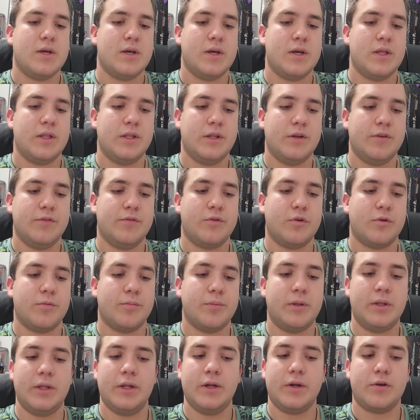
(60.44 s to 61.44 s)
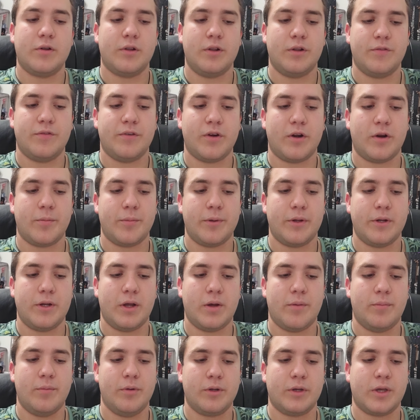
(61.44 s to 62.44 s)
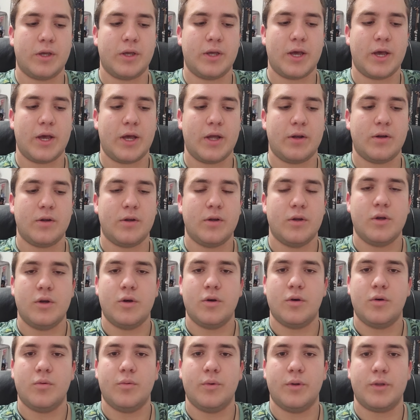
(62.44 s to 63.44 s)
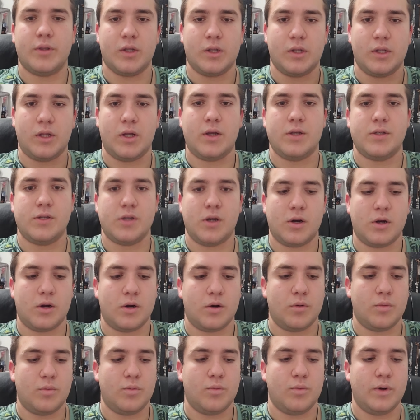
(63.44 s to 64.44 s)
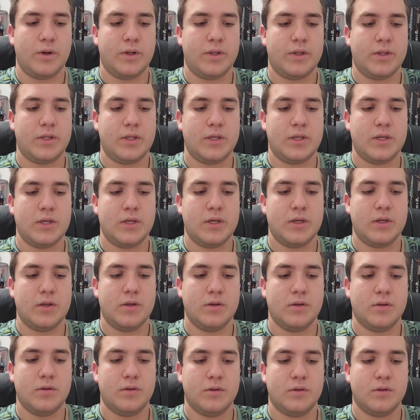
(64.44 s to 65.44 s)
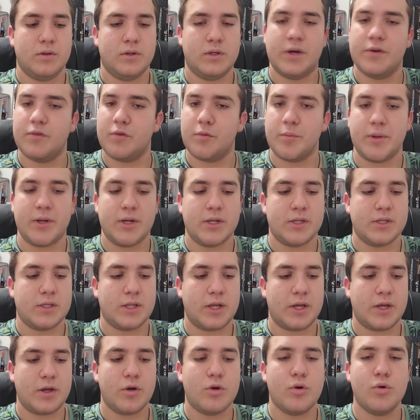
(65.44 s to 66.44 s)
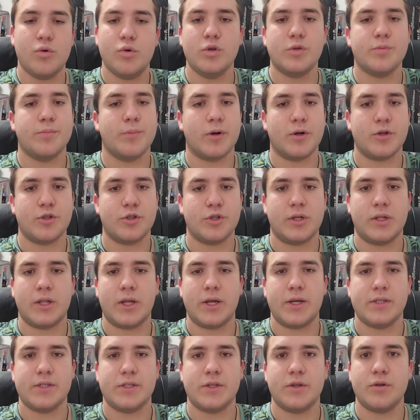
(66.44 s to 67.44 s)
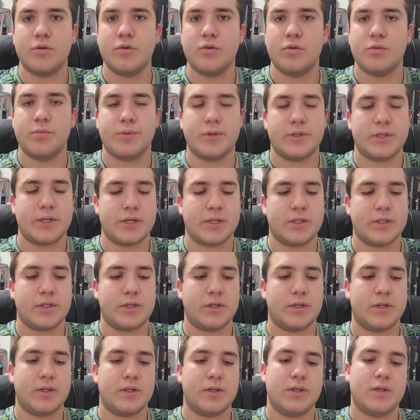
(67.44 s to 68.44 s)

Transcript: And then for political environment, I'm looking at what the laws are, what the government is like, who's marginalized and who's protected.